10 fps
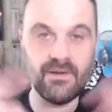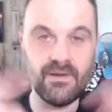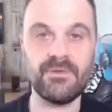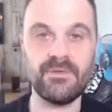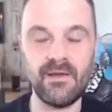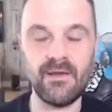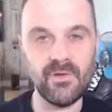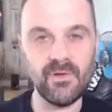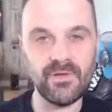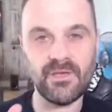going up and down.
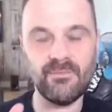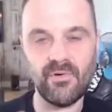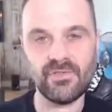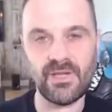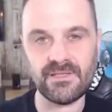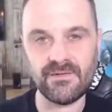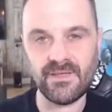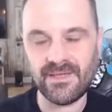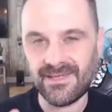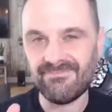I'm looking at projects and
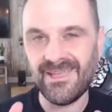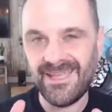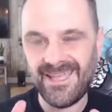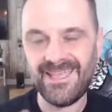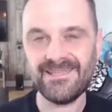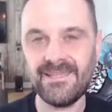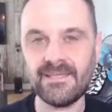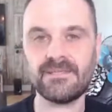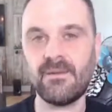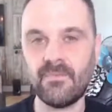thinking, is
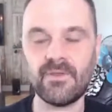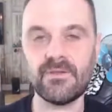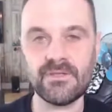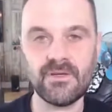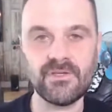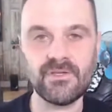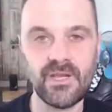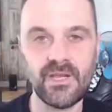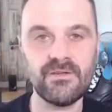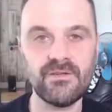this something that's going to
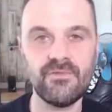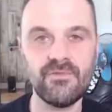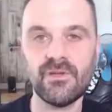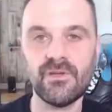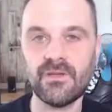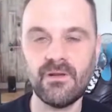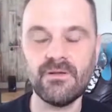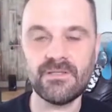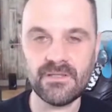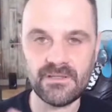change the future?
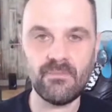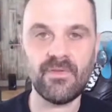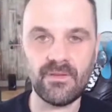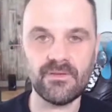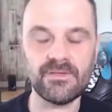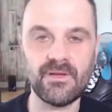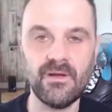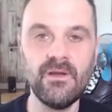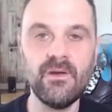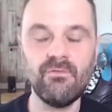Is this something that's going
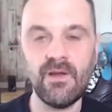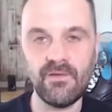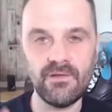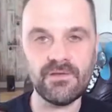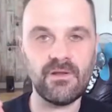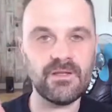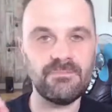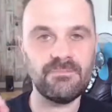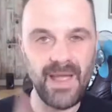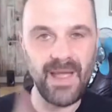to
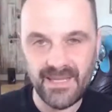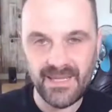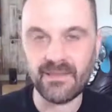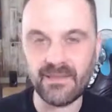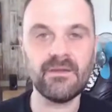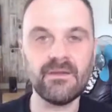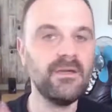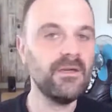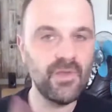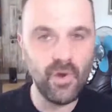revolutionize banking,
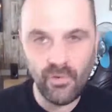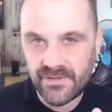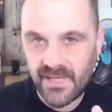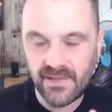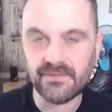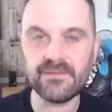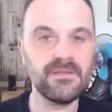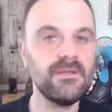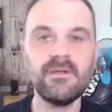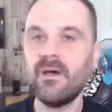content,
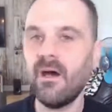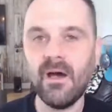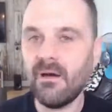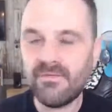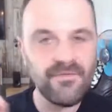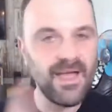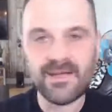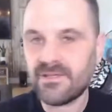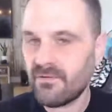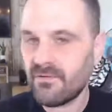
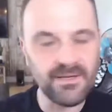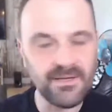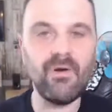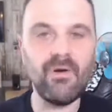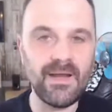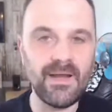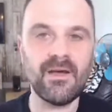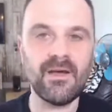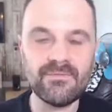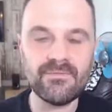factoring, or any
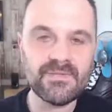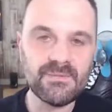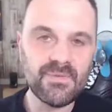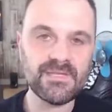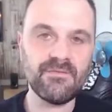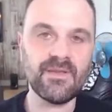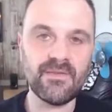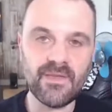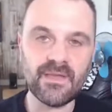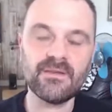kind of
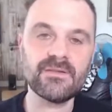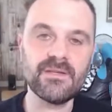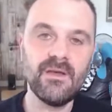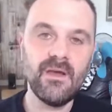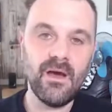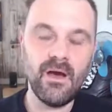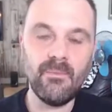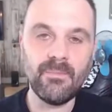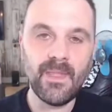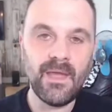specific things?
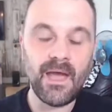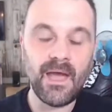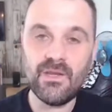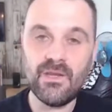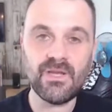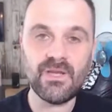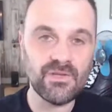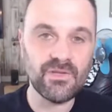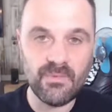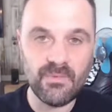And you
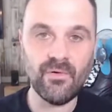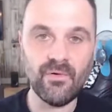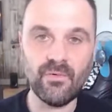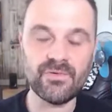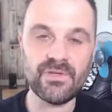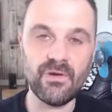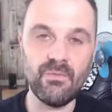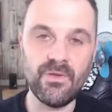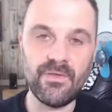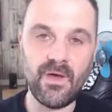touched on it before also
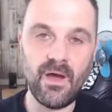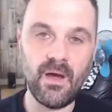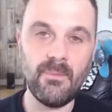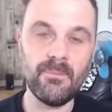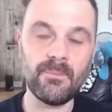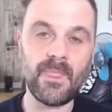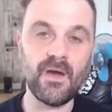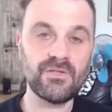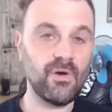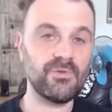with
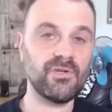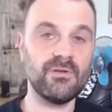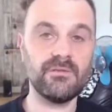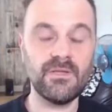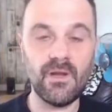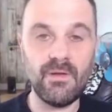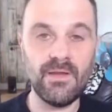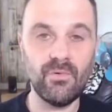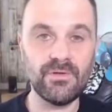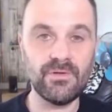adoption.
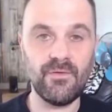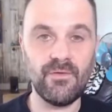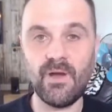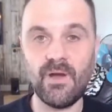In order for